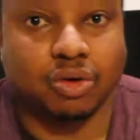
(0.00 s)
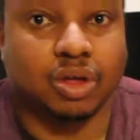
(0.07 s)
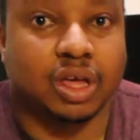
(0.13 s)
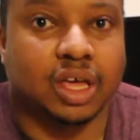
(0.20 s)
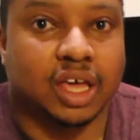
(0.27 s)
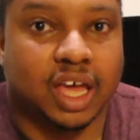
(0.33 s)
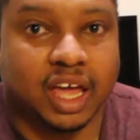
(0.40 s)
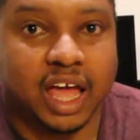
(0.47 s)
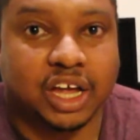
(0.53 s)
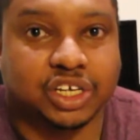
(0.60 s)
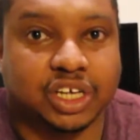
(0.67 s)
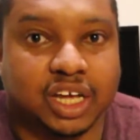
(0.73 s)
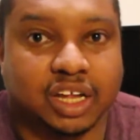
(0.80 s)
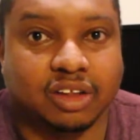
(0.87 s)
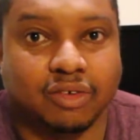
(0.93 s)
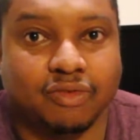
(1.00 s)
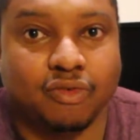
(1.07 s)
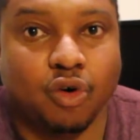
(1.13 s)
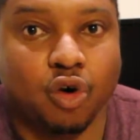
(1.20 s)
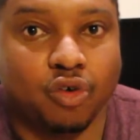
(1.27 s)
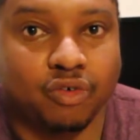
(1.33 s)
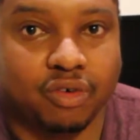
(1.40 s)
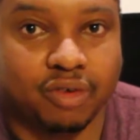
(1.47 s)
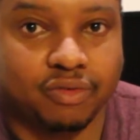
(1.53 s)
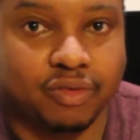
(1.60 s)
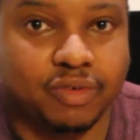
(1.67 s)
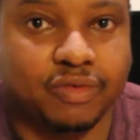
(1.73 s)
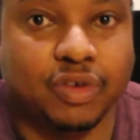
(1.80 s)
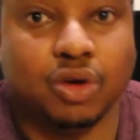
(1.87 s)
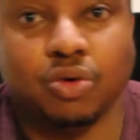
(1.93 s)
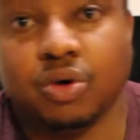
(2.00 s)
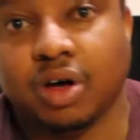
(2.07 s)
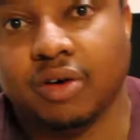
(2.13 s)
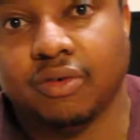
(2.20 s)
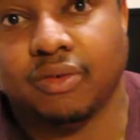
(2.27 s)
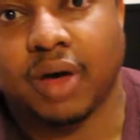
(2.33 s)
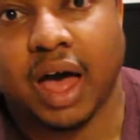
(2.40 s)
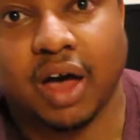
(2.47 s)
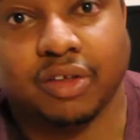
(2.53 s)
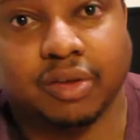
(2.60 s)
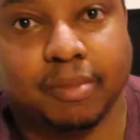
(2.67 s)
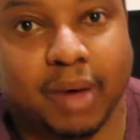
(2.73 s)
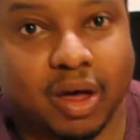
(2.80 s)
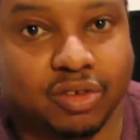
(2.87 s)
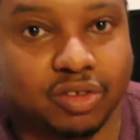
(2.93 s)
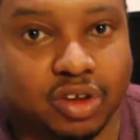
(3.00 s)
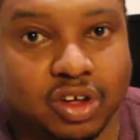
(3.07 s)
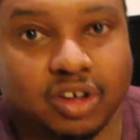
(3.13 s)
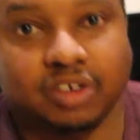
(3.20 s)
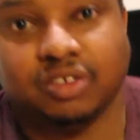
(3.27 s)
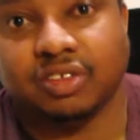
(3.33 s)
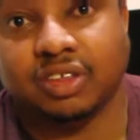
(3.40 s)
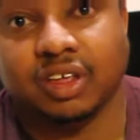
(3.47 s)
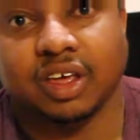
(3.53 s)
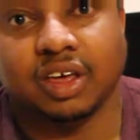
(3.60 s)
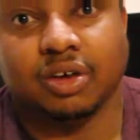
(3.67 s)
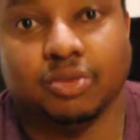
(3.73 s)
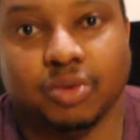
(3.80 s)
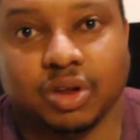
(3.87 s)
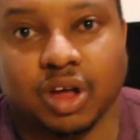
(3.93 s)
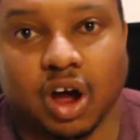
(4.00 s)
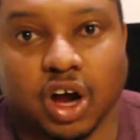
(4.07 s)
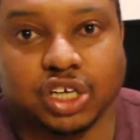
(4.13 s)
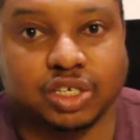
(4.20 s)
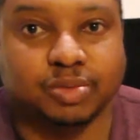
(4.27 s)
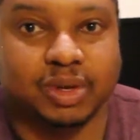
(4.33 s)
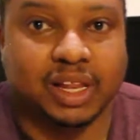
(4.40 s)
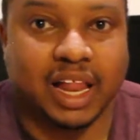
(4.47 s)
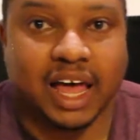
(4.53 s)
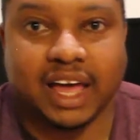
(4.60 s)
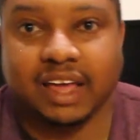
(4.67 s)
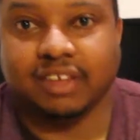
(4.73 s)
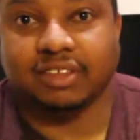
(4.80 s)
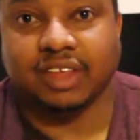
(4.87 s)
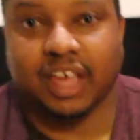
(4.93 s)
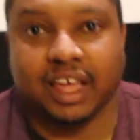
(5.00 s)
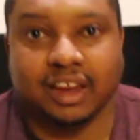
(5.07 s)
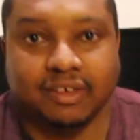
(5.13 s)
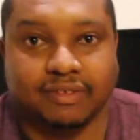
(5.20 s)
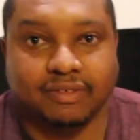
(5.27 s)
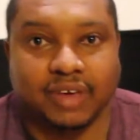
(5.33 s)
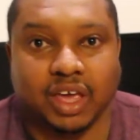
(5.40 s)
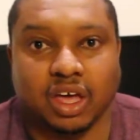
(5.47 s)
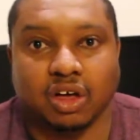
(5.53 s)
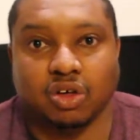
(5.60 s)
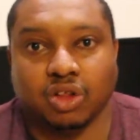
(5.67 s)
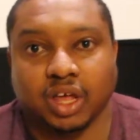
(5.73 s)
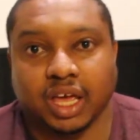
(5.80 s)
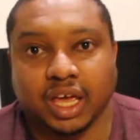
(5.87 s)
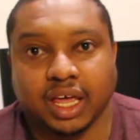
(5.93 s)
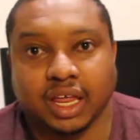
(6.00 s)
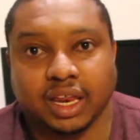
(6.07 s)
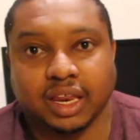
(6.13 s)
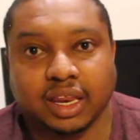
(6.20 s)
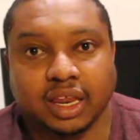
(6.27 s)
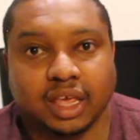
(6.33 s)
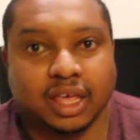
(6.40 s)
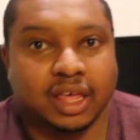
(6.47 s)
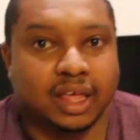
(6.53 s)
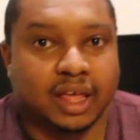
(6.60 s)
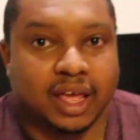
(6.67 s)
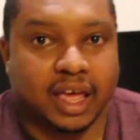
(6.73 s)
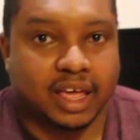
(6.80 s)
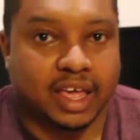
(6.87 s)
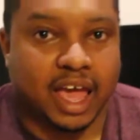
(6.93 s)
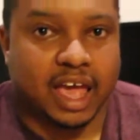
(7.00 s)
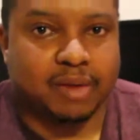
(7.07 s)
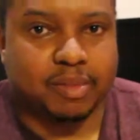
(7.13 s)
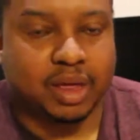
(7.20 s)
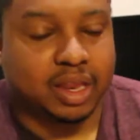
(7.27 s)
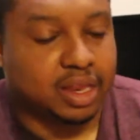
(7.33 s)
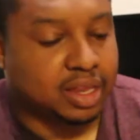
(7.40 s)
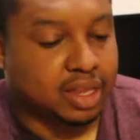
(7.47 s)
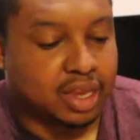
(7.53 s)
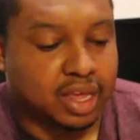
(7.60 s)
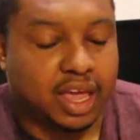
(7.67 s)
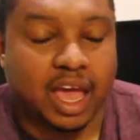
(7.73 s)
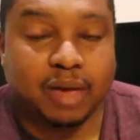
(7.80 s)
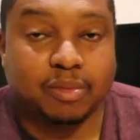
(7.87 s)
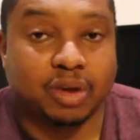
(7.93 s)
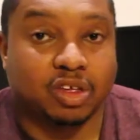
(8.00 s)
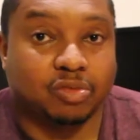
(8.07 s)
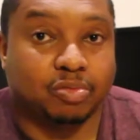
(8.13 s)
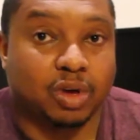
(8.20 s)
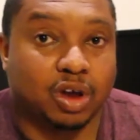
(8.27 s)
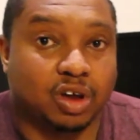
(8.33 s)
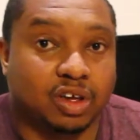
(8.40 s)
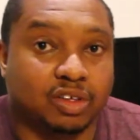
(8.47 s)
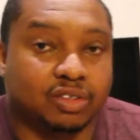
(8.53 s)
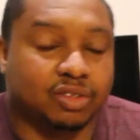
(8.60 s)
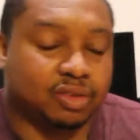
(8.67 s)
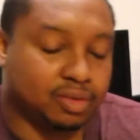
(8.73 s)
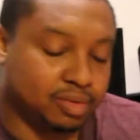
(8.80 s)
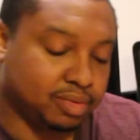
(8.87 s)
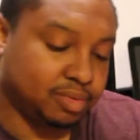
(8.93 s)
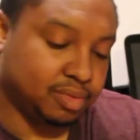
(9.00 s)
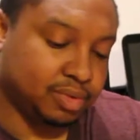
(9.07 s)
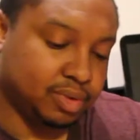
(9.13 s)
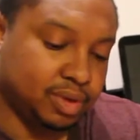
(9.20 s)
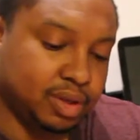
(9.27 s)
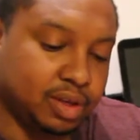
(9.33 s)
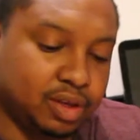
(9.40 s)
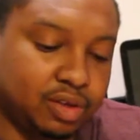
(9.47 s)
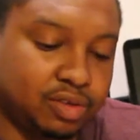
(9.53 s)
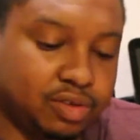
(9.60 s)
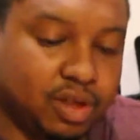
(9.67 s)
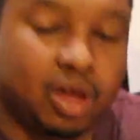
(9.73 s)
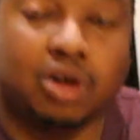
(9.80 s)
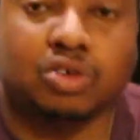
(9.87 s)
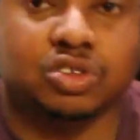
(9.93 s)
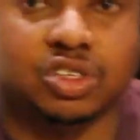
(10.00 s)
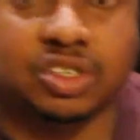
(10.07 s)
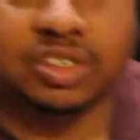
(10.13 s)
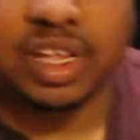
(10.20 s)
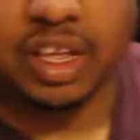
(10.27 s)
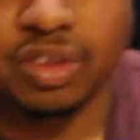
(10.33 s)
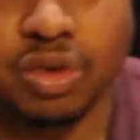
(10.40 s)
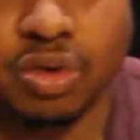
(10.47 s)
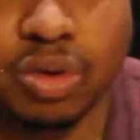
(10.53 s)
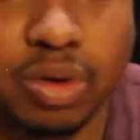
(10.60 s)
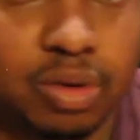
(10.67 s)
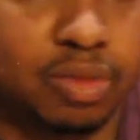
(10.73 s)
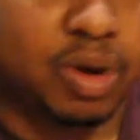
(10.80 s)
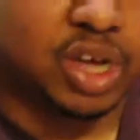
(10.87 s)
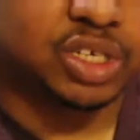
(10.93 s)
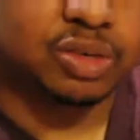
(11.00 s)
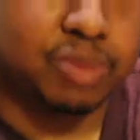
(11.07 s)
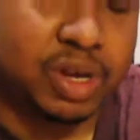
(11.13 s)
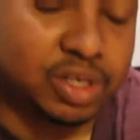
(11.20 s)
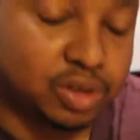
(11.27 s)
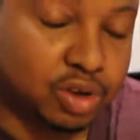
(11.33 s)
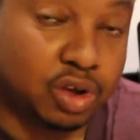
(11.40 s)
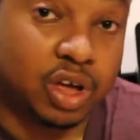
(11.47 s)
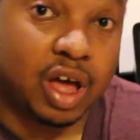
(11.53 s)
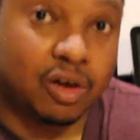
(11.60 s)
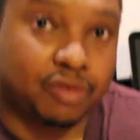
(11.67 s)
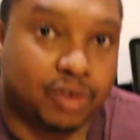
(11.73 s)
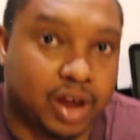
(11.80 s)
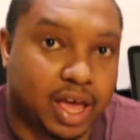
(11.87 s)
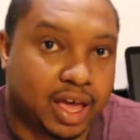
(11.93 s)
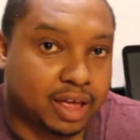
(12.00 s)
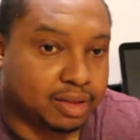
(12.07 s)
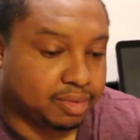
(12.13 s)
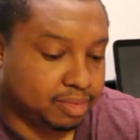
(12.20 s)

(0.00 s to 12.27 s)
and actually get the full review of how the mouse looks with the RGB lights and the feel and the gaming experience. So just stay tuned, look out for that.